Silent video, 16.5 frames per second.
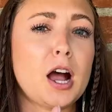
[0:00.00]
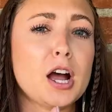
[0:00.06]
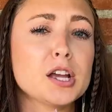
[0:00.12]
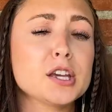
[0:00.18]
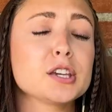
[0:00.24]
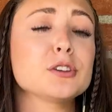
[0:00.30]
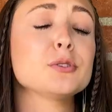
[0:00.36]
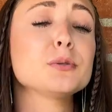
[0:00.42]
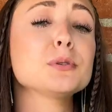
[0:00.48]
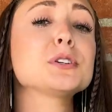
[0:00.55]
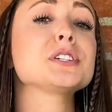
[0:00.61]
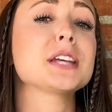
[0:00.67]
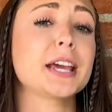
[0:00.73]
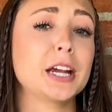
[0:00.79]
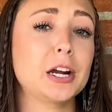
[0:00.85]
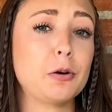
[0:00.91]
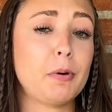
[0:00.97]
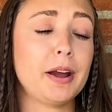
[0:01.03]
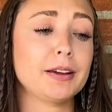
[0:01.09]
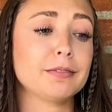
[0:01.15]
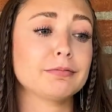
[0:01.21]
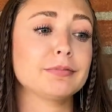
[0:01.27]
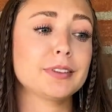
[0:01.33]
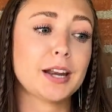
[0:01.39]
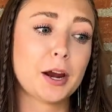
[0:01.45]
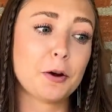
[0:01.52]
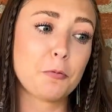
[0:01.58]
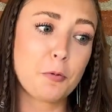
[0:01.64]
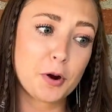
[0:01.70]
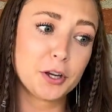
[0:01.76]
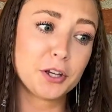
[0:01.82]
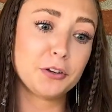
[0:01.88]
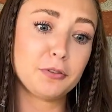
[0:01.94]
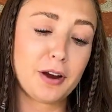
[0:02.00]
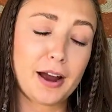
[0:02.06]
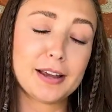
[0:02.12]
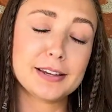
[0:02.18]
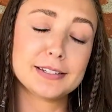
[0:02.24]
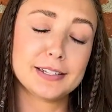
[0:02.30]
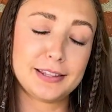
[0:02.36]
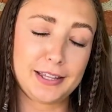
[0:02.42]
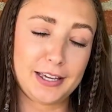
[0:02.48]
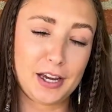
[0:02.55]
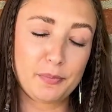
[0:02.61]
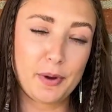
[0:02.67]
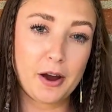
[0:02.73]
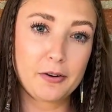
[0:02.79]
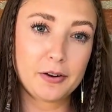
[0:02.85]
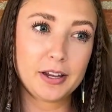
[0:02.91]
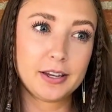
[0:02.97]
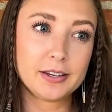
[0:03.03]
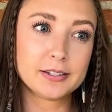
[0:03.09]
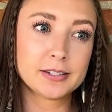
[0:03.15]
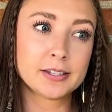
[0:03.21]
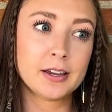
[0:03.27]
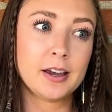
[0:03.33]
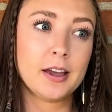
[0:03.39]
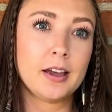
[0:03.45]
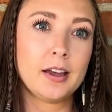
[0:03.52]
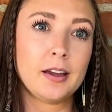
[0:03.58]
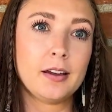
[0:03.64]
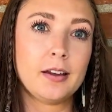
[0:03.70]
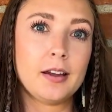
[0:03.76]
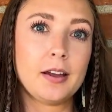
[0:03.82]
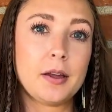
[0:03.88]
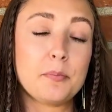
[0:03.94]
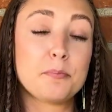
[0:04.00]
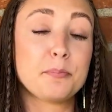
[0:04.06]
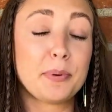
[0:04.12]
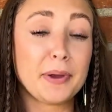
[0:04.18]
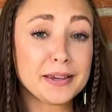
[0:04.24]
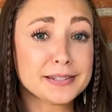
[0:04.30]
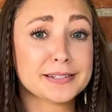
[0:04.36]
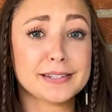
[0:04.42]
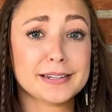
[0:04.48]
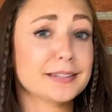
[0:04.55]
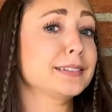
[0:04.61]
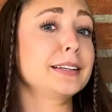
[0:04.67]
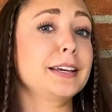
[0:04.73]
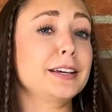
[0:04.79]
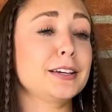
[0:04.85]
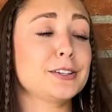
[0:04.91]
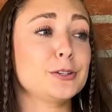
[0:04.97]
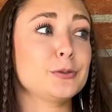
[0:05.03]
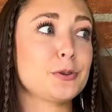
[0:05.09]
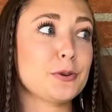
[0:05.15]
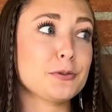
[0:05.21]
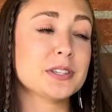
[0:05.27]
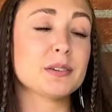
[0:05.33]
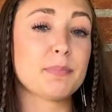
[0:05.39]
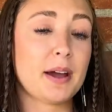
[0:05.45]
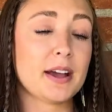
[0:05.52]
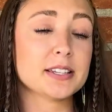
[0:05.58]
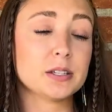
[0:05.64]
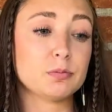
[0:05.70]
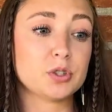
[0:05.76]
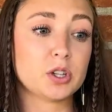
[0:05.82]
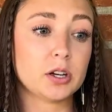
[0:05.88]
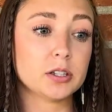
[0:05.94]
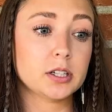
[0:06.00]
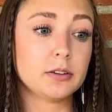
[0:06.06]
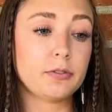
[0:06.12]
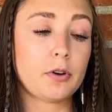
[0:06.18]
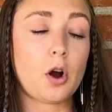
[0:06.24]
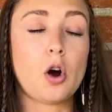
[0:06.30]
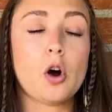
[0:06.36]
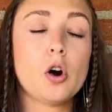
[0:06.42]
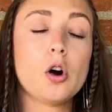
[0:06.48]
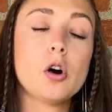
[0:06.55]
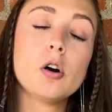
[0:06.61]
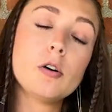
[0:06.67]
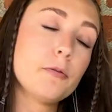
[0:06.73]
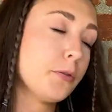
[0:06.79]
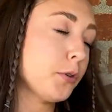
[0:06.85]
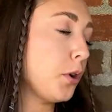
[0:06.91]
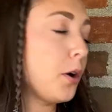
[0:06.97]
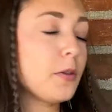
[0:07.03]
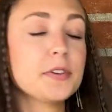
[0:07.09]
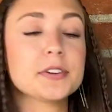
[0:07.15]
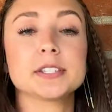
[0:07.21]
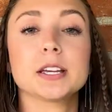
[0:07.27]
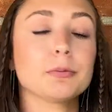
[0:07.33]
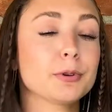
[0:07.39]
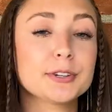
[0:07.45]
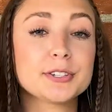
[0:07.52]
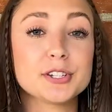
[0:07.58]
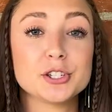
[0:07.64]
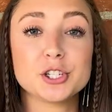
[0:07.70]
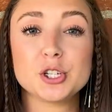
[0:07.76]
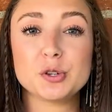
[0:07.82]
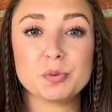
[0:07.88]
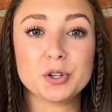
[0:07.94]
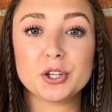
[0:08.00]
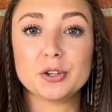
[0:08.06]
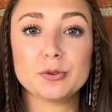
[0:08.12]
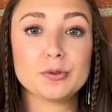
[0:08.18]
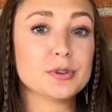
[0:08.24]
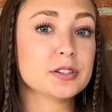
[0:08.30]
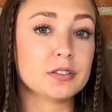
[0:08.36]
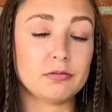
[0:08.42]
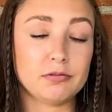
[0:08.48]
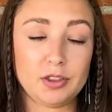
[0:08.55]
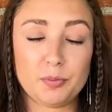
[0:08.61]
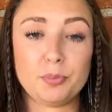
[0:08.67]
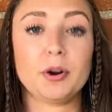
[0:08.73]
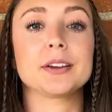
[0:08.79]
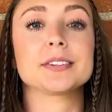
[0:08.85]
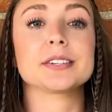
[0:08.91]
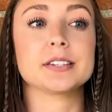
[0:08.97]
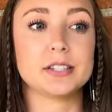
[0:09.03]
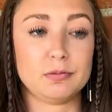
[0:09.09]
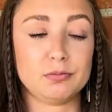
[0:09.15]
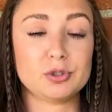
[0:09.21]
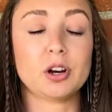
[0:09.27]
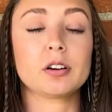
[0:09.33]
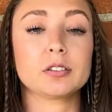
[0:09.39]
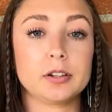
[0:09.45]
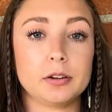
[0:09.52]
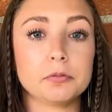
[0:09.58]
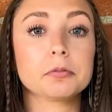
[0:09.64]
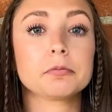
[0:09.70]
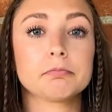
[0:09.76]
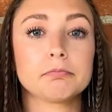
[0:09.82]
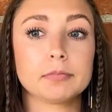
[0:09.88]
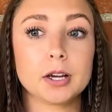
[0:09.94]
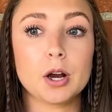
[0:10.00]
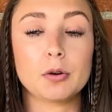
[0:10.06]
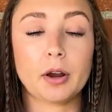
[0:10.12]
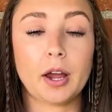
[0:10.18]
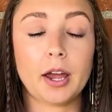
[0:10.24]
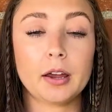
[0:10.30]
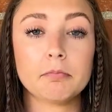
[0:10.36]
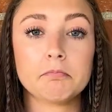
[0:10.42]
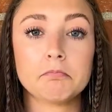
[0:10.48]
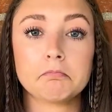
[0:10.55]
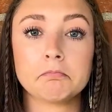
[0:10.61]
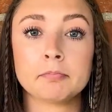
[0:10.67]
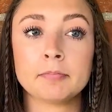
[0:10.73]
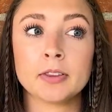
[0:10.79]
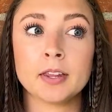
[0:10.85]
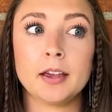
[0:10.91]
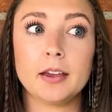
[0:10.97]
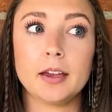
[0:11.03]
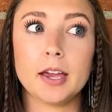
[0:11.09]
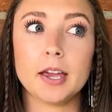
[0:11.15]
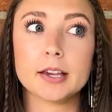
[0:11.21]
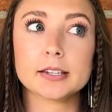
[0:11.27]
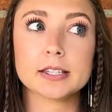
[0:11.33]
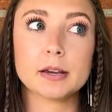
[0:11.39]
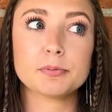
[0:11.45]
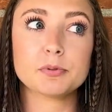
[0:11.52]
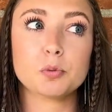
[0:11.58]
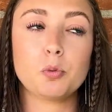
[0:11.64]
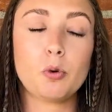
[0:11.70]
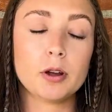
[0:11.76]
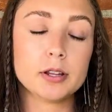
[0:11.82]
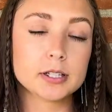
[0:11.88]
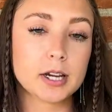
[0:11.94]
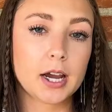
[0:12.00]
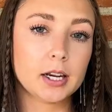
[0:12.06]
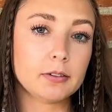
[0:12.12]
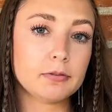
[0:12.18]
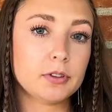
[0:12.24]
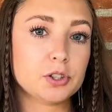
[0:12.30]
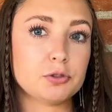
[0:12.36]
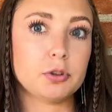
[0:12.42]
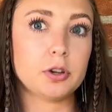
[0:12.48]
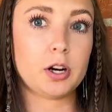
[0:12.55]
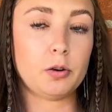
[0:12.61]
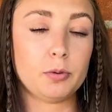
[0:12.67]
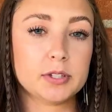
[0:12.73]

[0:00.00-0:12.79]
A huge takeaway that I want you guys to think about is basically you use the past subjunctive for all the same reasons you would use the present subjunctive, okay? Except what's kind of the trigger?